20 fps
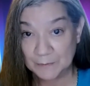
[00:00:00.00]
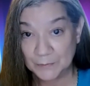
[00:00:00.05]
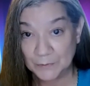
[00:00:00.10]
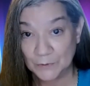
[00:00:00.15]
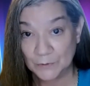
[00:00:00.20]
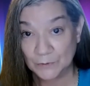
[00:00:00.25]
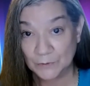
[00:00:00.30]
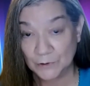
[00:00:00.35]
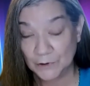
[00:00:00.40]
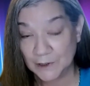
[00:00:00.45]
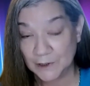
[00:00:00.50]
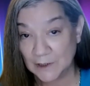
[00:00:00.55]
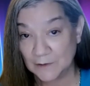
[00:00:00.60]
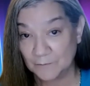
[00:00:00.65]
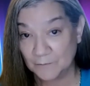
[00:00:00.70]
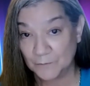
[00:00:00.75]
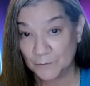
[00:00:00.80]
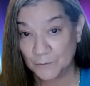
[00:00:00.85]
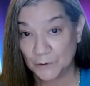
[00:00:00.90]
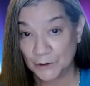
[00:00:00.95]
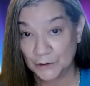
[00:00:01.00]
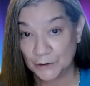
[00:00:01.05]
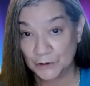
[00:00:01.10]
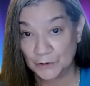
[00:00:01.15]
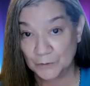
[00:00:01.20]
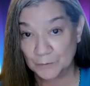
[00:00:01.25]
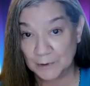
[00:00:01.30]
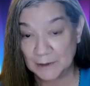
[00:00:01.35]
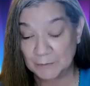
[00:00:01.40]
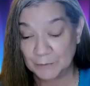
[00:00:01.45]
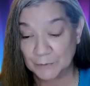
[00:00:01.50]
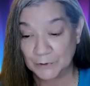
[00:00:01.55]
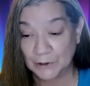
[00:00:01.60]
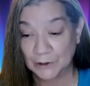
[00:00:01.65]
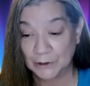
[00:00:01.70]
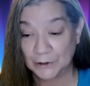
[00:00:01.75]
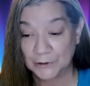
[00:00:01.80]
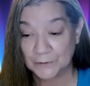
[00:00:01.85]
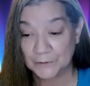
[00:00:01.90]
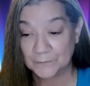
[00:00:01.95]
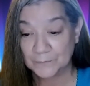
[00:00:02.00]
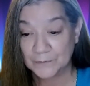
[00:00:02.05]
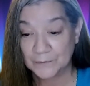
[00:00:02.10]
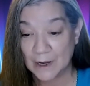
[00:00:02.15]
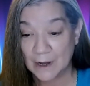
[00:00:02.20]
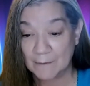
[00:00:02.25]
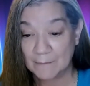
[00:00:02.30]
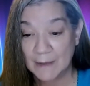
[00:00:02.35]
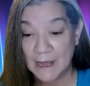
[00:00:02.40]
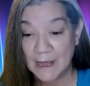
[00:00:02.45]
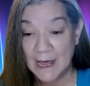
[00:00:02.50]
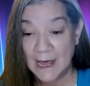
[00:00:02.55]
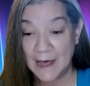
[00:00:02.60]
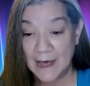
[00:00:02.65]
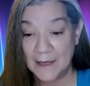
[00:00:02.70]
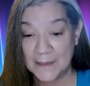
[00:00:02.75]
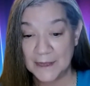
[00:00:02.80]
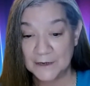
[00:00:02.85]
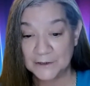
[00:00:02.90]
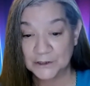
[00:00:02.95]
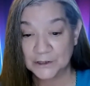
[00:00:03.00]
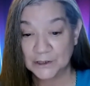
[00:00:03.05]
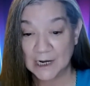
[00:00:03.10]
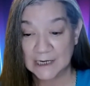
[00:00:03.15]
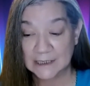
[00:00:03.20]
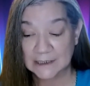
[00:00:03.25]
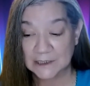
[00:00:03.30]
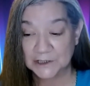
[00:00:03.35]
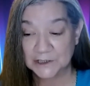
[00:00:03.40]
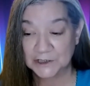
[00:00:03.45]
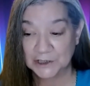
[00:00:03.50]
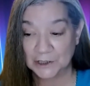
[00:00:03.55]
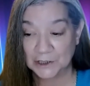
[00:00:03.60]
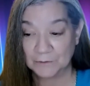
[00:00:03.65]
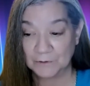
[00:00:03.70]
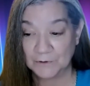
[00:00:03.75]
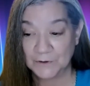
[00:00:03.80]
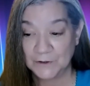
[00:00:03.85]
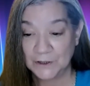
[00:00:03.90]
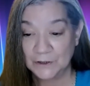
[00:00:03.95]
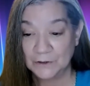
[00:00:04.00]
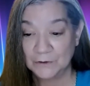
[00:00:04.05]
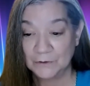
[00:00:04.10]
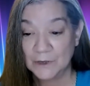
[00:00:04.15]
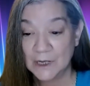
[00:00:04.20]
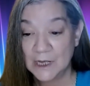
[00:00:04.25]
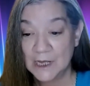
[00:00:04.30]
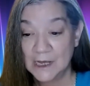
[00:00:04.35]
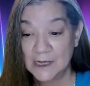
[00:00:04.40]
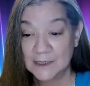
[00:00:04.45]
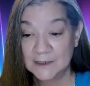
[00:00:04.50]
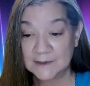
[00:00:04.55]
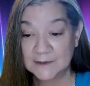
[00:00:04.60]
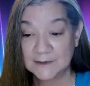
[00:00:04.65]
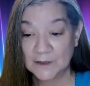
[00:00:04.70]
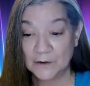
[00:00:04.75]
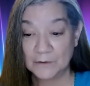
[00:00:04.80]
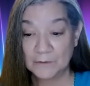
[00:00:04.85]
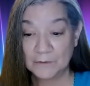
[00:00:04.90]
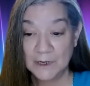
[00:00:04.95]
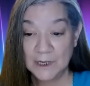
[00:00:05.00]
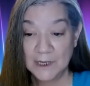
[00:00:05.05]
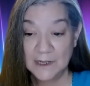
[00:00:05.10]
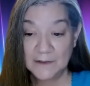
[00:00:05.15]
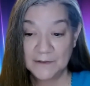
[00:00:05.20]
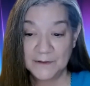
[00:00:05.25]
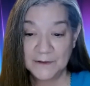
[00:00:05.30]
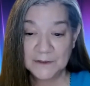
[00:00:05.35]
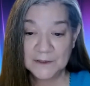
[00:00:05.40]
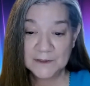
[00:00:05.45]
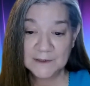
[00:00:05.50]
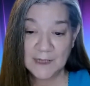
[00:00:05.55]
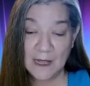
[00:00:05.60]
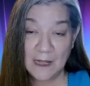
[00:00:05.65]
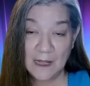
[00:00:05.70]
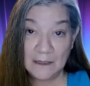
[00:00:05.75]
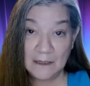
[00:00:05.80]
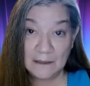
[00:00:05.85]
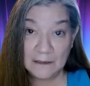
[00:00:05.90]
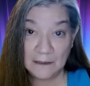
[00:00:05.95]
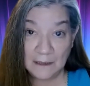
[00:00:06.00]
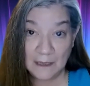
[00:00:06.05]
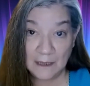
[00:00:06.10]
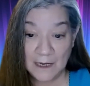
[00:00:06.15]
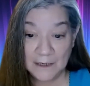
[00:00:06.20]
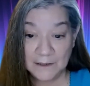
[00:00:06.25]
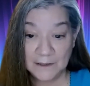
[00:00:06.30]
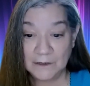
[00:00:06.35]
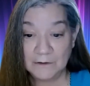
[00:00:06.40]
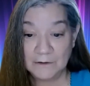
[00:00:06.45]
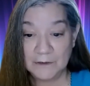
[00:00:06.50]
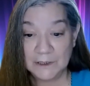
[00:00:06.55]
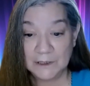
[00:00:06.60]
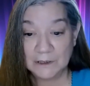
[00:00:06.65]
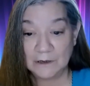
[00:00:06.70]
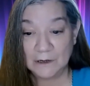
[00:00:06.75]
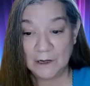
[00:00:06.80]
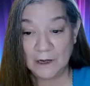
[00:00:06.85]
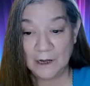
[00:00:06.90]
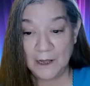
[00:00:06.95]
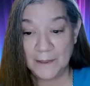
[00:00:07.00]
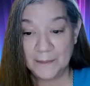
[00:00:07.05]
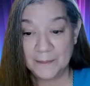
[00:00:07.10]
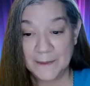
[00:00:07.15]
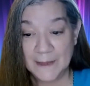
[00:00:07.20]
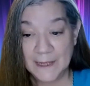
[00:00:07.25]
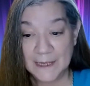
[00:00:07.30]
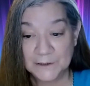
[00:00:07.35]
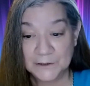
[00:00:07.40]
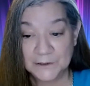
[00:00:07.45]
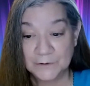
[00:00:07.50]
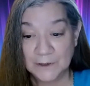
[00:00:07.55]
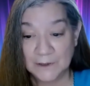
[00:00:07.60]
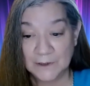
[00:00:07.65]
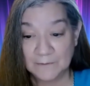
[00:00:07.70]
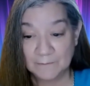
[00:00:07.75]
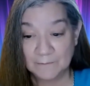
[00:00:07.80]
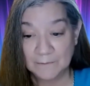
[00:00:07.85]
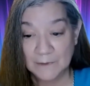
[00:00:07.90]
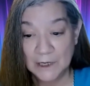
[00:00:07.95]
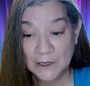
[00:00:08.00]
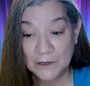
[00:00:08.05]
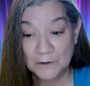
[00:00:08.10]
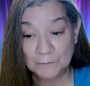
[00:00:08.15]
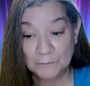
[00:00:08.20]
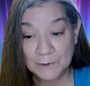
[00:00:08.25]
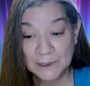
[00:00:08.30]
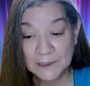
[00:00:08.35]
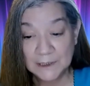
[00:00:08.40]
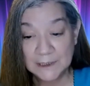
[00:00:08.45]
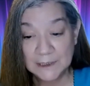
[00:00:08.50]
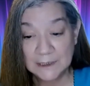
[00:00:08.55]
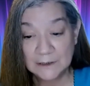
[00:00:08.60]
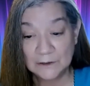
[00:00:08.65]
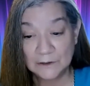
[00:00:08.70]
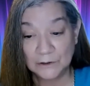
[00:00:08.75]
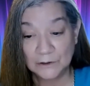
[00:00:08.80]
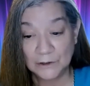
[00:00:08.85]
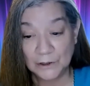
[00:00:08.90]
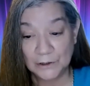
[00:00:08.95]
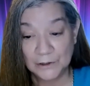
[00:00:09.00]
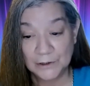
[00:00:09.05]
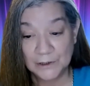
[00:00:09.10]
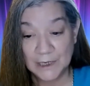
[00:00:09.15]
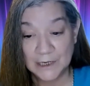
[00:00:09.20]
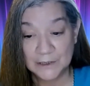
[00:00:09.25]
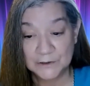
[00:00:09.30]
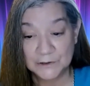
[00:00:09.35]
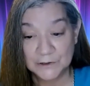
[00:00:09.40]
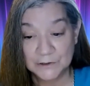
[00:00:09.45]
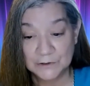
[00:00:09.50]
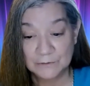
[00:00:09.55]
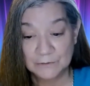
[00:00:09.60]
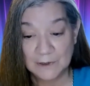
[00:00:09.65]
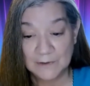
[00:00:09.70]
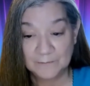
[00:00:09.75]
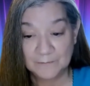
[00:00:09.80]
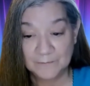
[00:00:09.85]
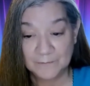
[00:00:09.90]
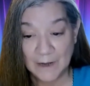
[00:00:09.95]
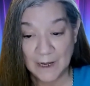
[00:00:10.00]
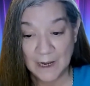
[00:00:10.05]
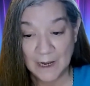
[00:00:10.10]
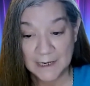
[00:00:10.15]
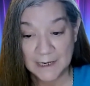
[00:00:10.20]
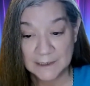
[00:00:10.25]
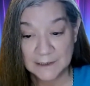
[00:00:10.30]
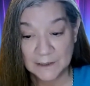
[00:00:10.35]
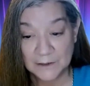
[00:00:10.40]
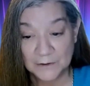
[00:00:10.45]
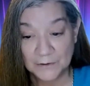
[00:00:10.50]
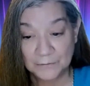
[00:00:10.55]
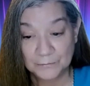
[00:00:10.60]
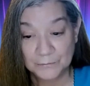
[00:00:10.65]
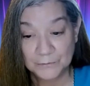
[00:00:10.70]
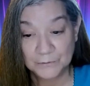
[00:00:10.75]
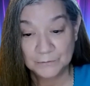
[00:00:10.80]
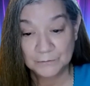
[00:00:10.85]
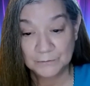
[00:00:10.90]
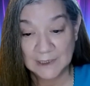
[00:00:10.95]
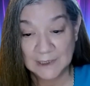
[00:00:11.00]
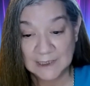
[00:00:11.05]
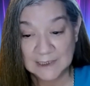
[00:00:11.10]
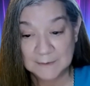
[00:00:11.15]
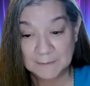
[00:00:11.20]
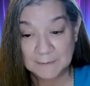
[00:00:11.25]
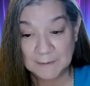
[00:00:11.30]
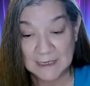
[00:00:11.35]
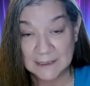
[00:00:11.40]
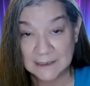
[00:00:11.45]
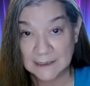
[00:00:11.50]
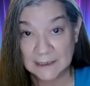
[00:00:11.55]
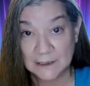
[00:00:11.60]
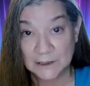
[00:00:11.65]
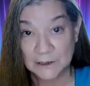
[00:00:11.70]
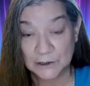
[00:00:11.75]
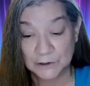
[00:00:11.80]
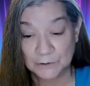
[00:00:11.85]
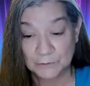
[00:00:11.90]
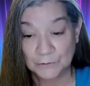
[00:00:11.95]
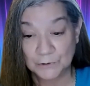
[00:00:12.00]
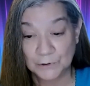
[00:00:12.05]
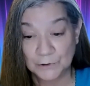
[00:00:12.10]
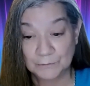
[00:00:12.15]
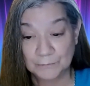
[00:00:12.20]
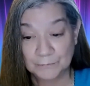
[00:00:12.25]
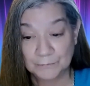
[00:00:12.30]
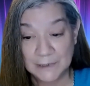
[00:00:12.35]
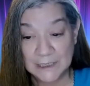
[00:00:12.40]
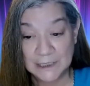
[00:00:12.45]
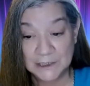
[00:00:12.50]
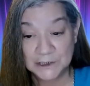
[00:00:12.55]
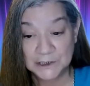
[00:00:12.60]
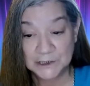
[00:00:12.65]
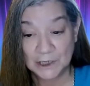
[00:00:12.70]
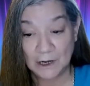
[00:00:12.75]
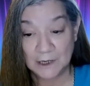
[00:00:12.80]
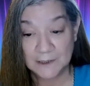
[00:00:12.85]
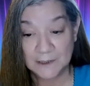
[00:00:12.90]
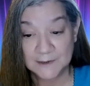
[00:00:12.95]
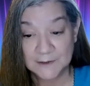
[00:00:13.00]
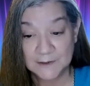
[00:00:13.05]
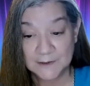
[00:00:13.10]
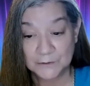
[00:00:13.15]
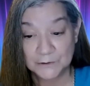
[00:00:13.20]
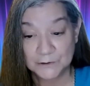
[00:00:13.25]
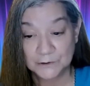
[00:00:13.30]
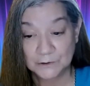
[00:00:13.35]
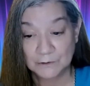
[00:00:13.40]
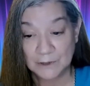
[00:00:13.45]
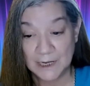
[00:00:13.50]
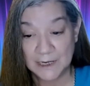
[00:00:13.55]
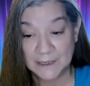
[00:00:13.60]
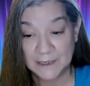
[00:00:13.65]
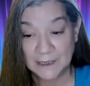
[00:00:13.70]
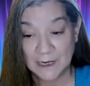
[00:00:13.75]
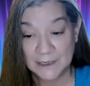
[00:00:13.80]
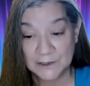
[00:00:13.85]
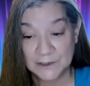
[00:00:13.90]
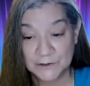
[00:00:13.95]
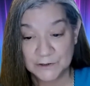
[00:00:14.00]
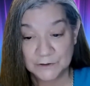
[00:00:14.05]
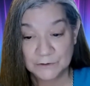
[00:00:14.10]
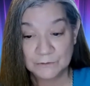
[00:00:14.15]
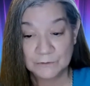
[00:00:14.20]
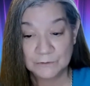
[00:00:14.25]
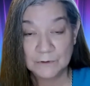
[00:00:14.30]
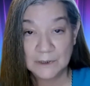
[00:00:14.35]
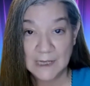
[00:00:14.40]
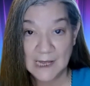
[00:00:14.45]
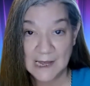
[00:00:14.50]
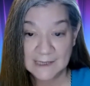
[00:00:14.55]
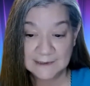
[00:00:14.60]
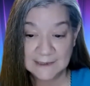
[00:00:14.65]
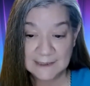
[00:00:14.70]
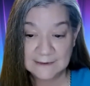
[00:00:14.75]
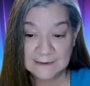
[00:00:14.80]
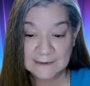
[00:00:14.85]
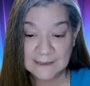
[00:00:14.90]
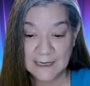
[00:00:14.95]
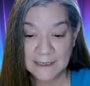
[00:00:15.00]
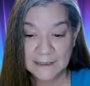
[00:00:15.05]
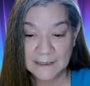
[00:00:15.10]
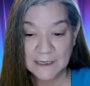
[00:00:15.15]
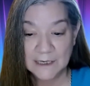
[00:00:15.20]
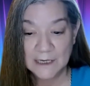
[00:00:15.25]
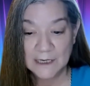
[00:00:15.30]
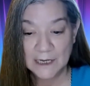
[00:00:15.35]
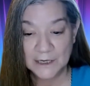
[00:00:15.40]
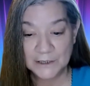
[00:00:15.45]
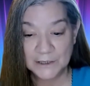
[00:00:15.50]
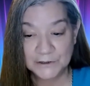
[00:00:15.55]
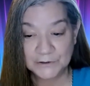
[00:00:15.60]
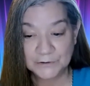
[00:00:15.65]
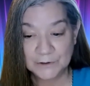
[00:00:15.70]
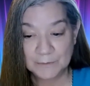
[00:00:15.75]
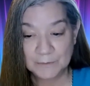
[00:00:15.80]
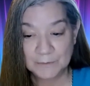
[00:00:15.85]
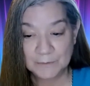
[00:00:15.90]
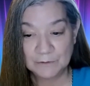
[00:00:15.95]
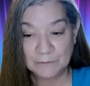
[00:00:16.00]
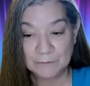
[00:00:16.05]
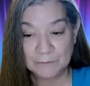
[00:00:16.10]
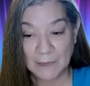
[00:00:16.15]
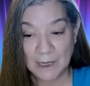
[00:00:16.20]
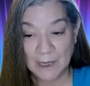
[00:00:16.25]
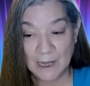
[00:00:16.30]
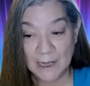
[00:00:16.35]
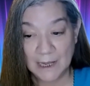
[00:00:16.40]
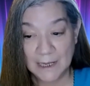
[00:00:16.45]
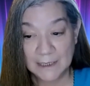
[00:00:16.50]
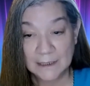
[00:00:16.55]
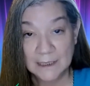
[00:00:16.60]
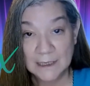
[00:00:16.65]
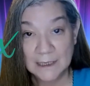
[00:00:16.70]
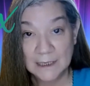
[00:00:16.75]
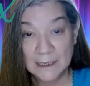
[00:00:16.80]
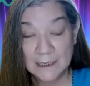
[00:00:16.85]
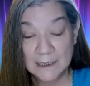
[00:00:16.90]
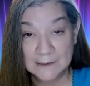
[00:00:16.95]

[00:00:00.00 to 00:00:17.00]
people, looking for new people to learn from, and then trying to share it with you. So there's a lot going on that you can really learn and do and find through expanding your reach on social. And I do, as I said, attribute my